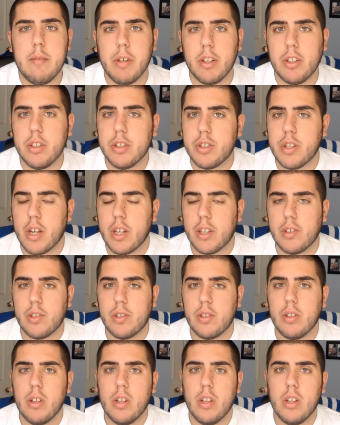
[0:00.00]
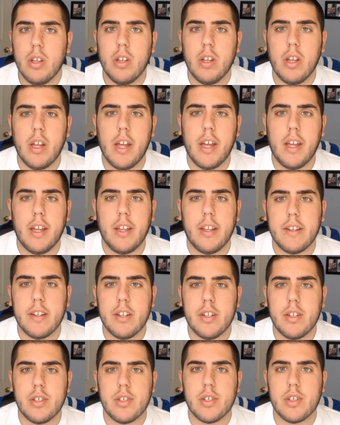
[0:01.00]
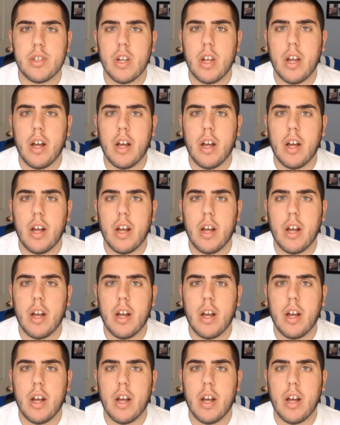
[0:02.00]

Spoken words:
email address, and